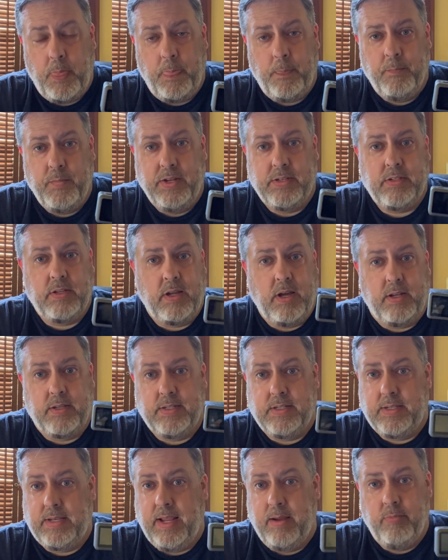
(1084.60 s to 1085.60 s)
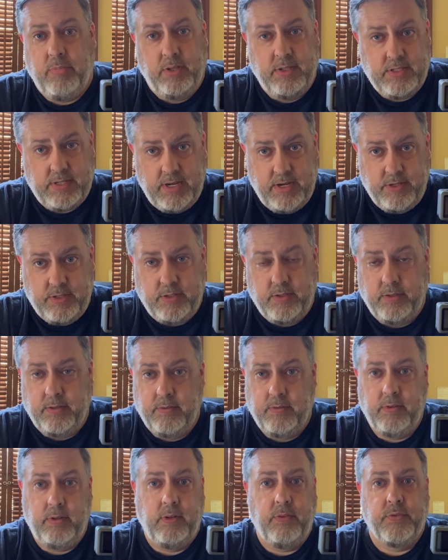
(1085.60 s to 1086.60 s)
It's got stabilization.
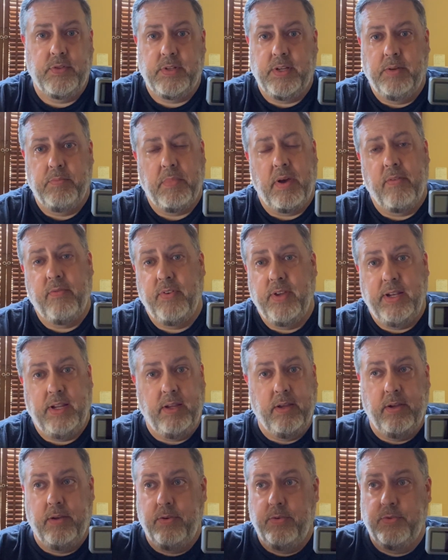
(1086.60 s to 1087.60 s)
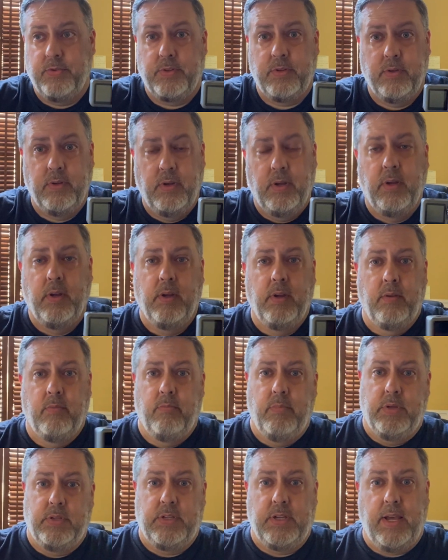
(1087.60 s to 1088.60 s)
You've seen my videos.
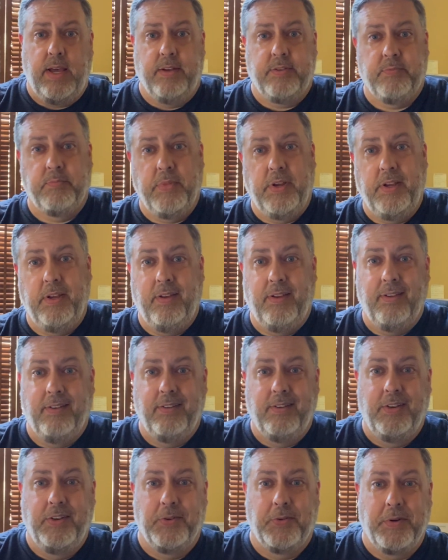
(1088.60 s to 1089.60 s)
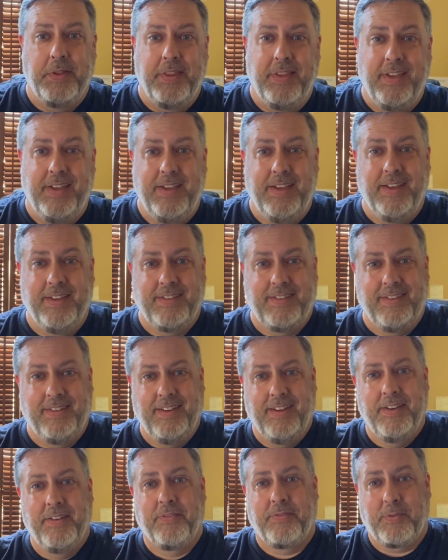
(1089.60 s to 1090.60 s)
Besides me doing this
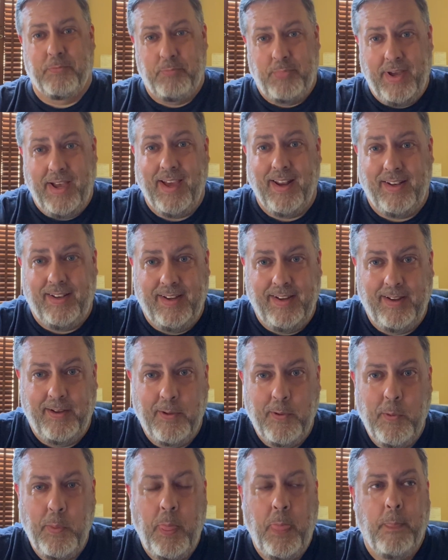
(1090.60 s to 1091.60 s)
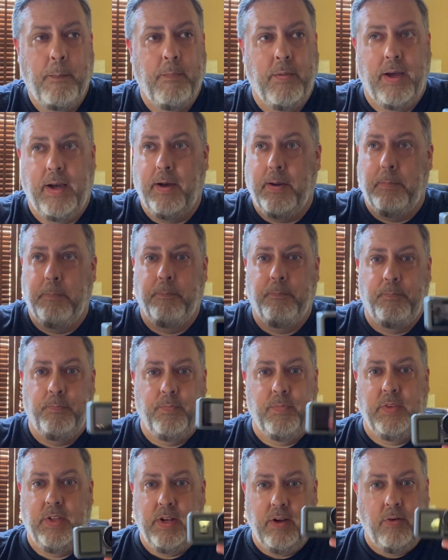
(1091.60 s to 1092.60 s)
from pedaling,
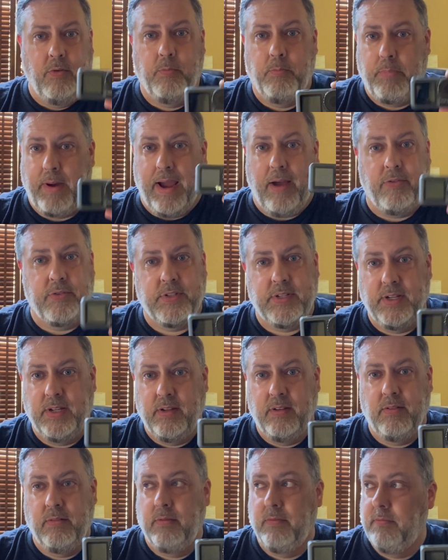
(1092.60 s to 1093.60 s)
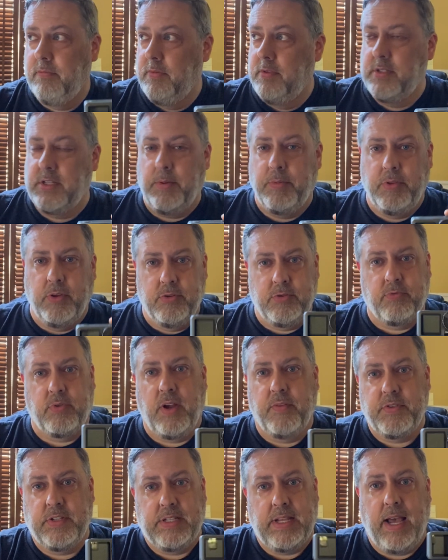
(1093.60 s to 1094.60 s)
you know, bouncing some of those
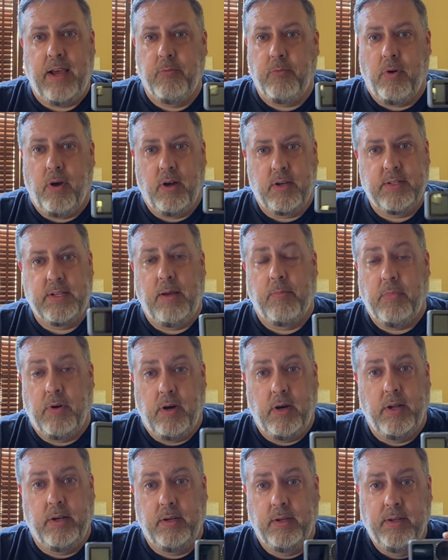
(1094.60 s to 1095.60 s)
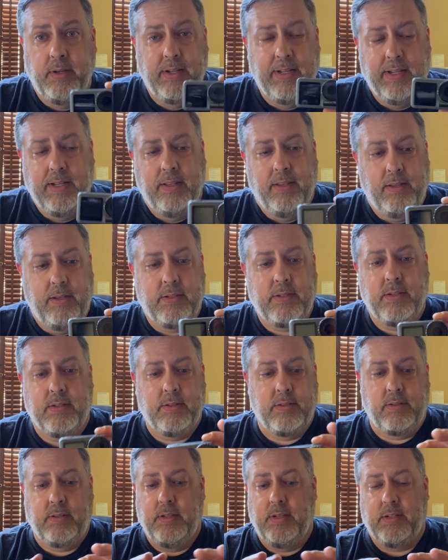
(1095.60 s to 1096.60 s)
rough sidewalks I'm on, this
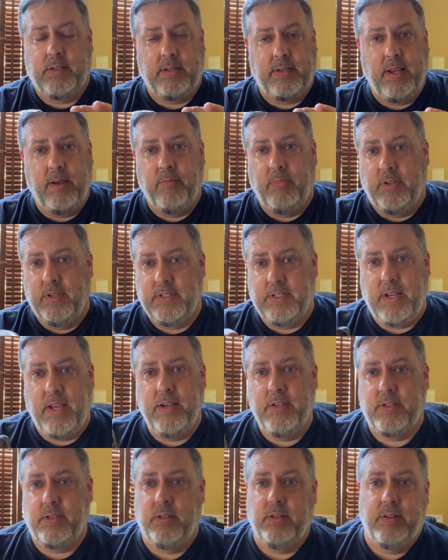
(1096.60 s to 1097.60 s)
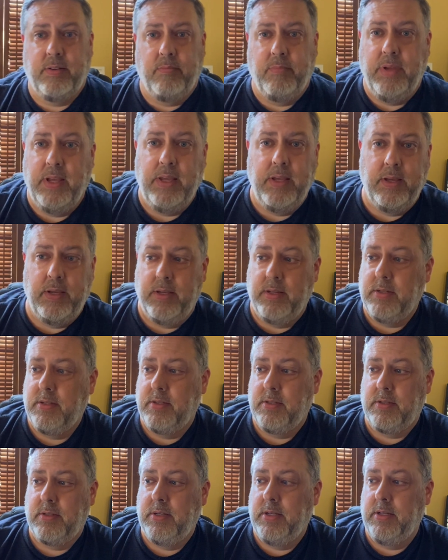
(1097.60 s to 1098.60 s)
stabilization to me
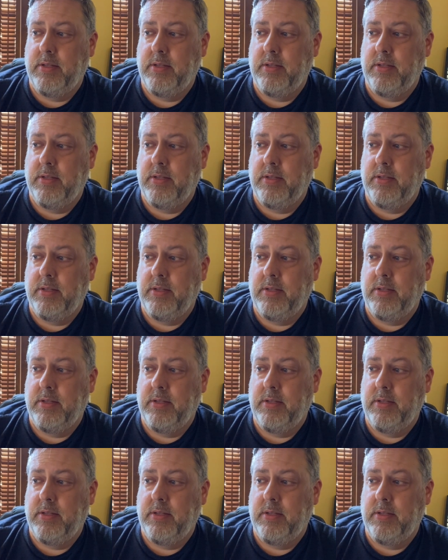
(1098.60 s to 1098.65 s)
is